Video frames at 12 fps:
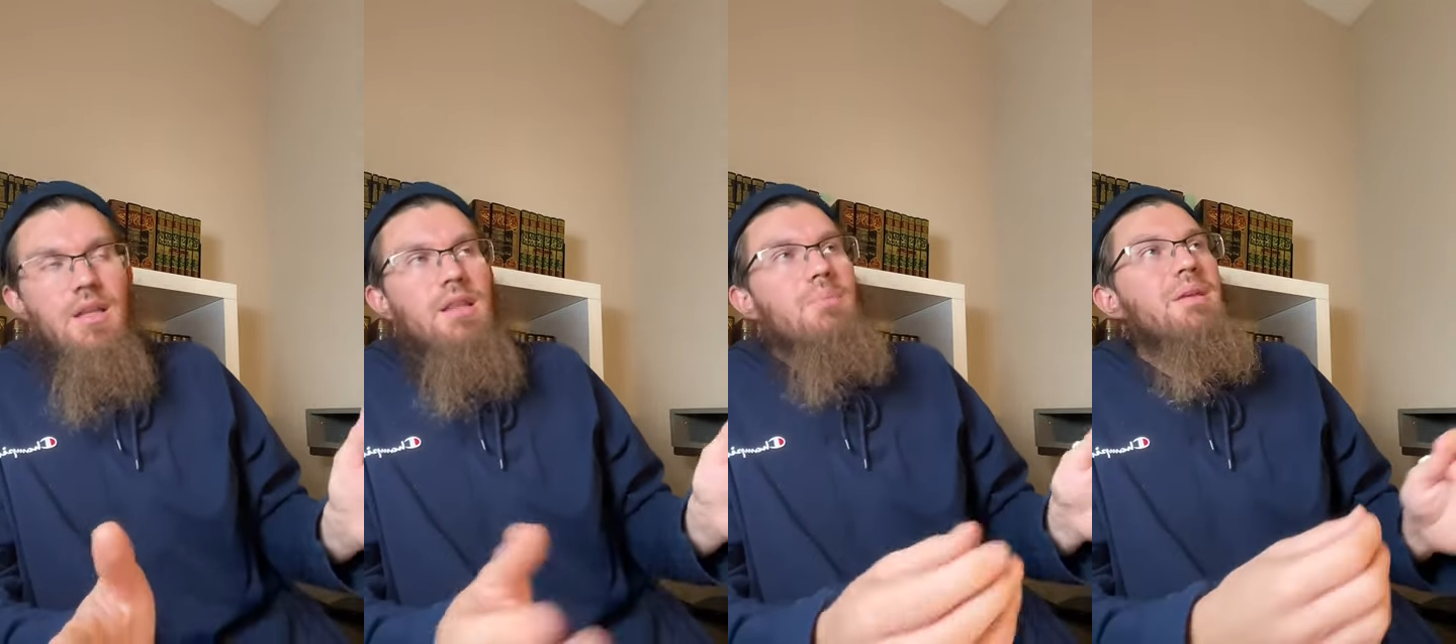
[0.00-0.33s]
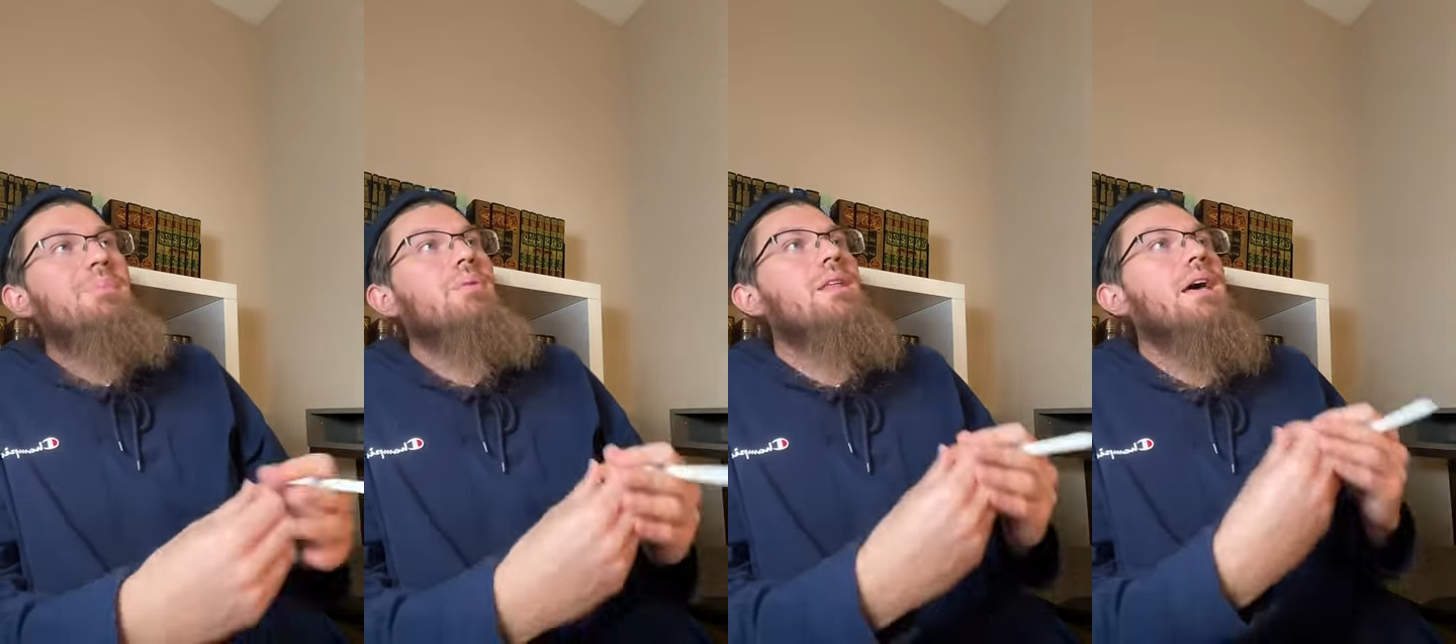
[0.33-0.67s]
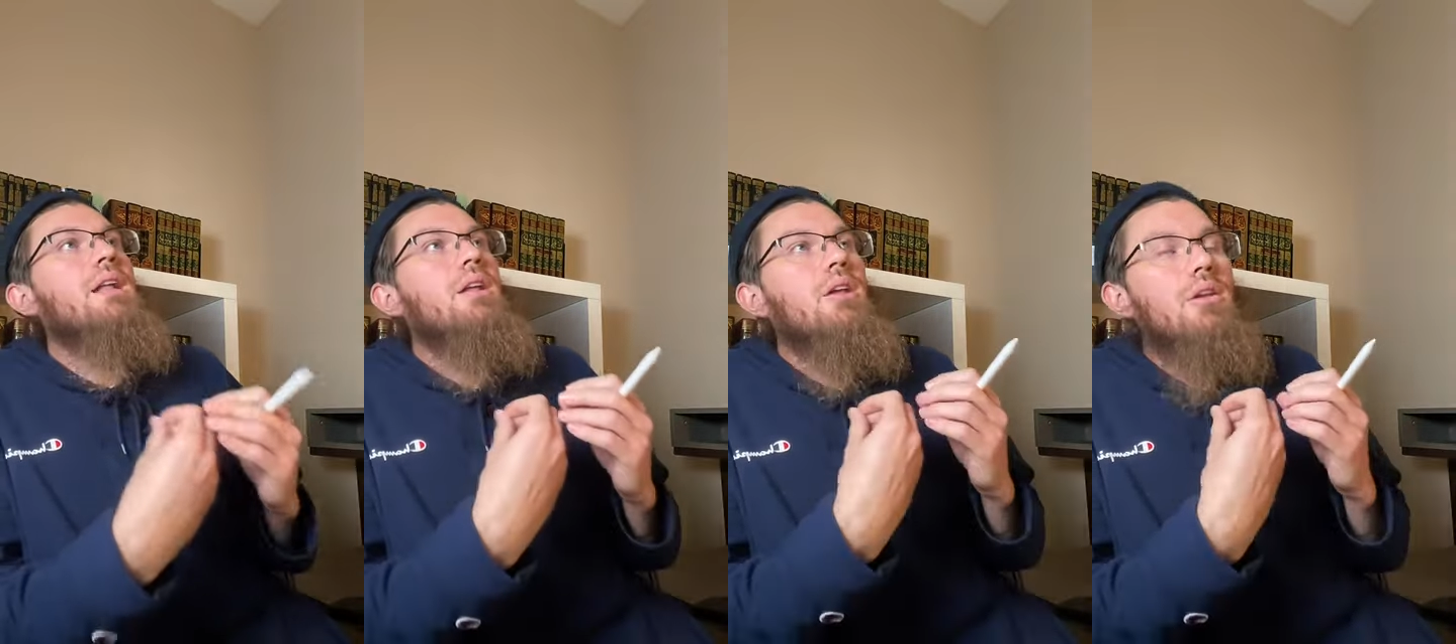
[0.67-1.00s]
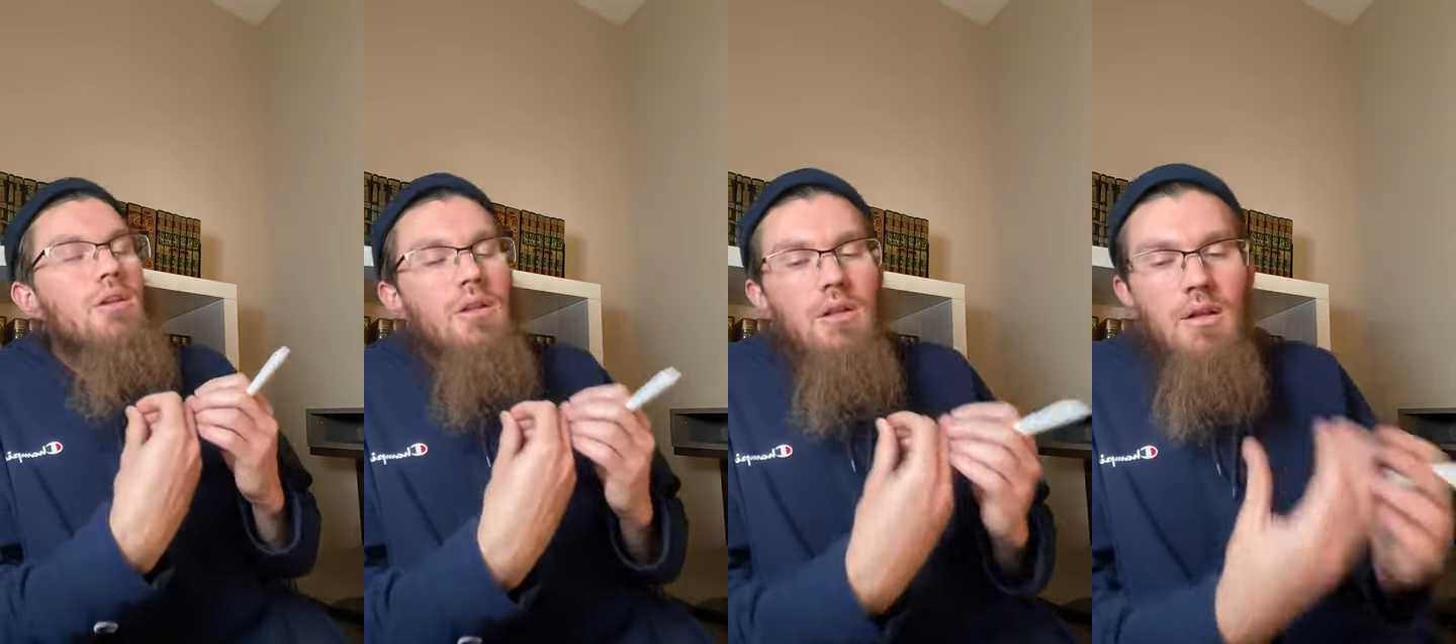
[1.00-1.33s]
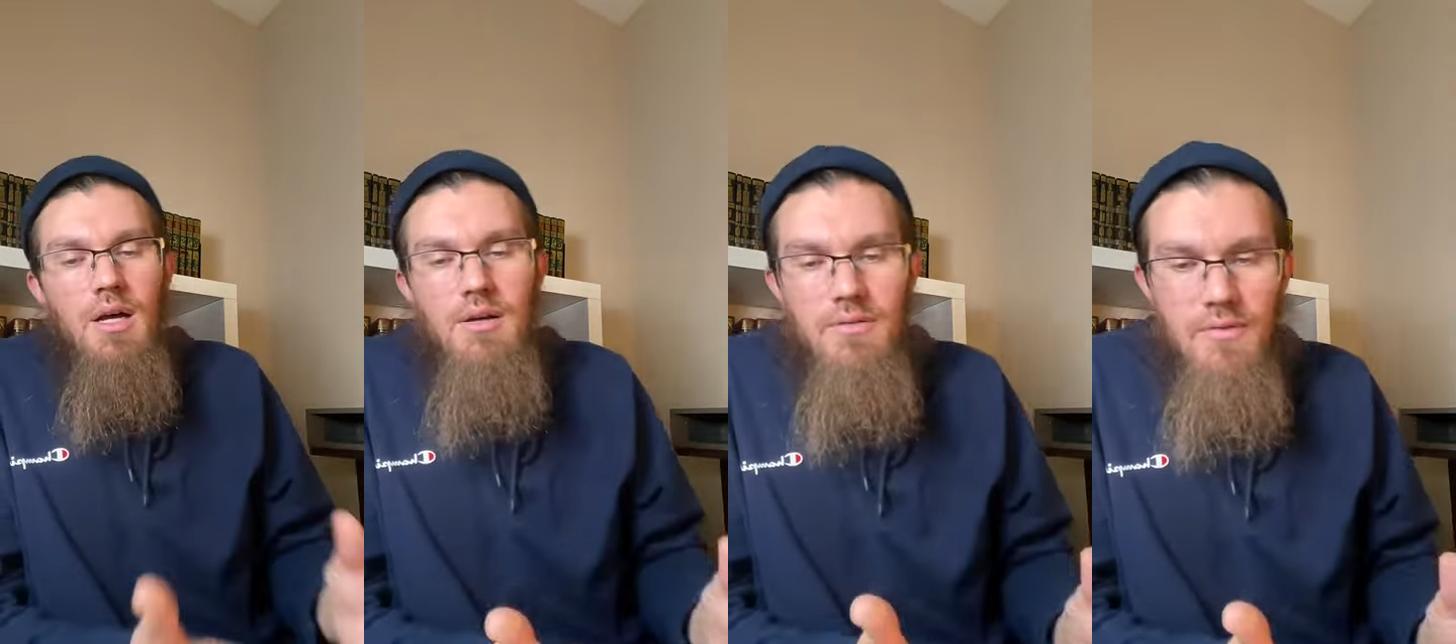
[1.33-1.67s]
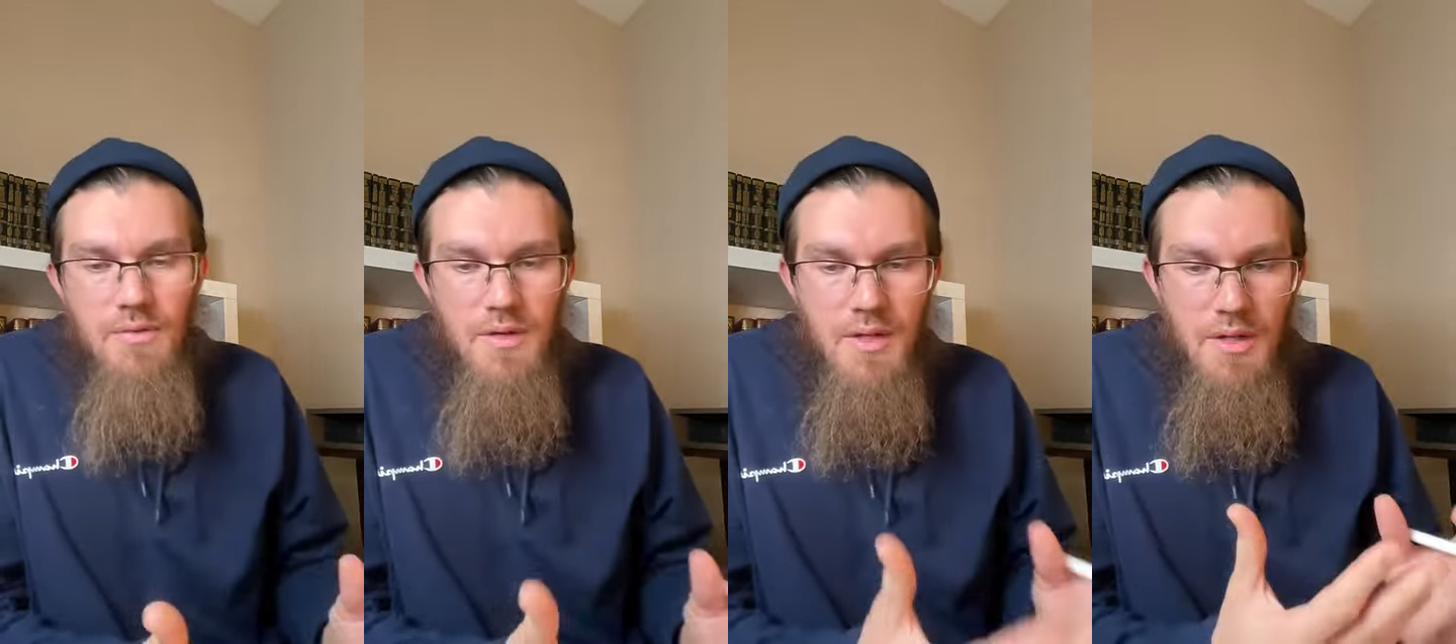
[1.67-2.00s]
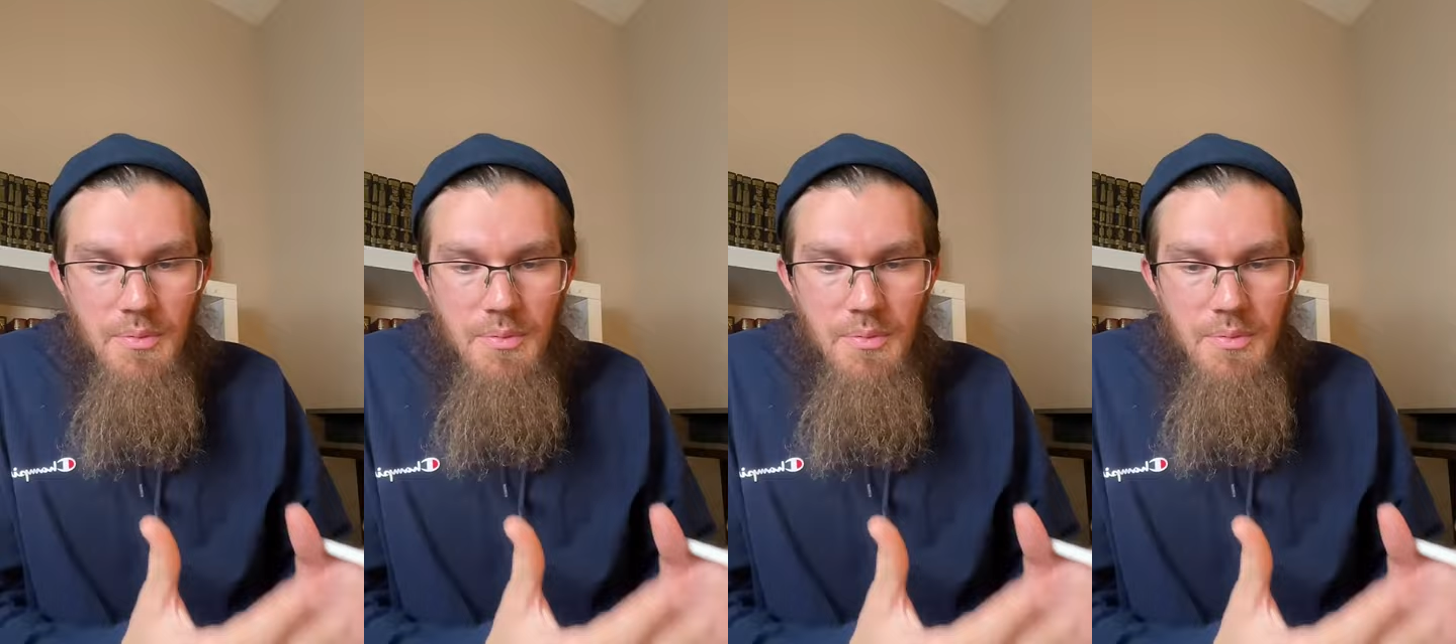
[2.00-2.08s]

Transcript: the people that love